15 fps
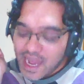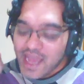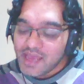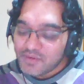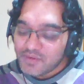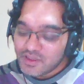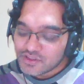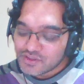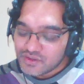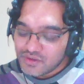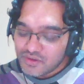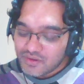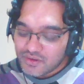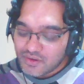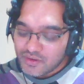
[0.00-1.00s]
I am
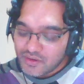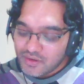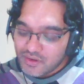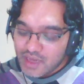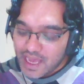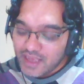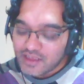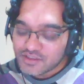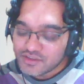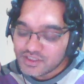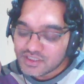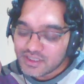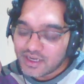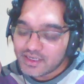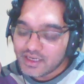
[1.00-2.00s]
also I also
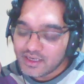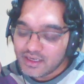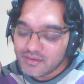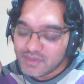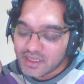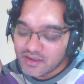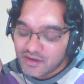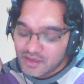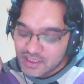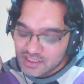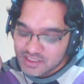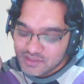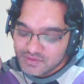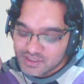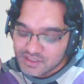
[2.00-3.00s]
started in my
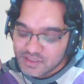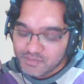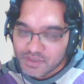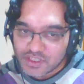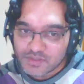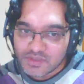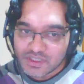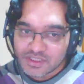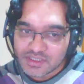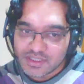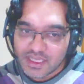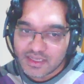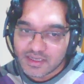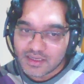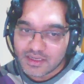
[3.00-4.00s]
college. It was C++.
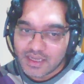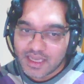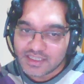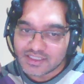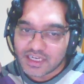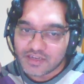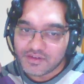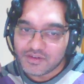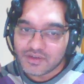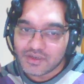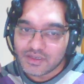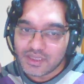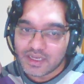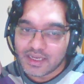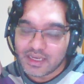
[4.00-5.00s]
Then
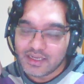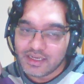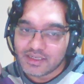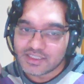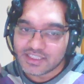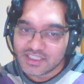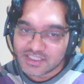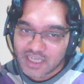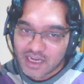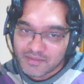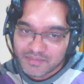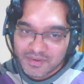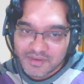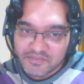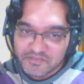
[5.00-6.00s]
I did C Sharp.